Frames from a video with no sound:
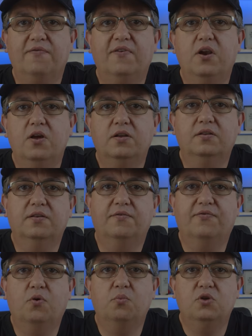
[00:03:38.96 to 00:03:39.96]
I've learned
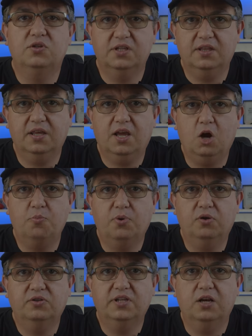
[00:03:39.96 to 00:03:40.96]
from using the
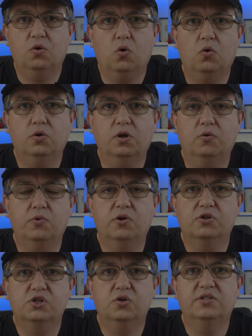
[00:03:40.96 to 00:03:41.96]
GoPro 10 on real
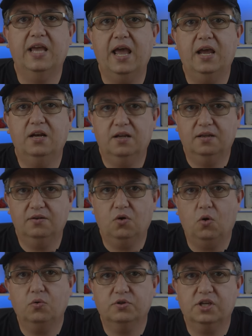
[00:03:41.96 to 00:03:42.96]
shoots and
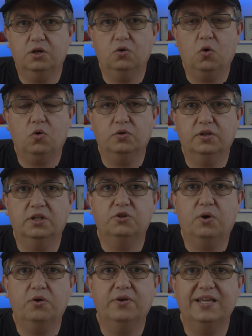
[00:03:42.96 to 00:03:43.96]
also on the
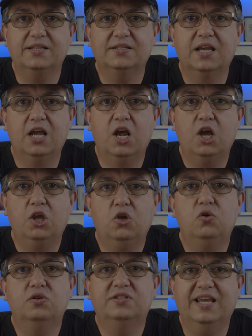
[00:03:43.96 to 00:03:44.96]
drone is
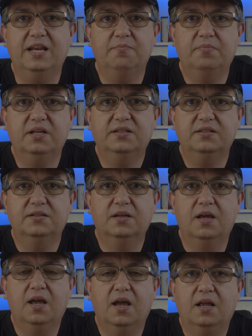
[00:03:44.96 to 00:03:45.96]
use 10-bit,
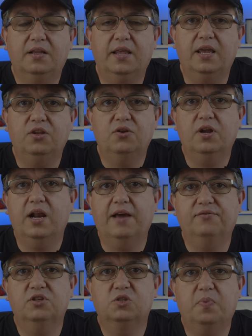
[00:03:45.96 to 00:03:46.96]
then you don't
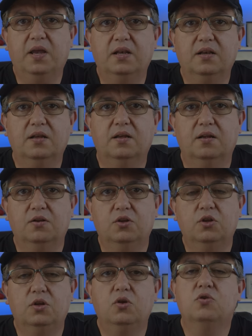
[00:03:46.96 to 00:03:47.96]
have to spend
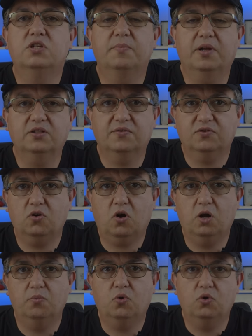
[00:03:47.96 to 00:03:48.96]
huge amounts of
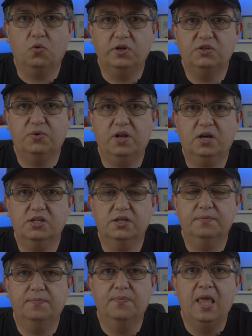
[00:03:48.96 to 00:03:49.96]
time on noise reduction.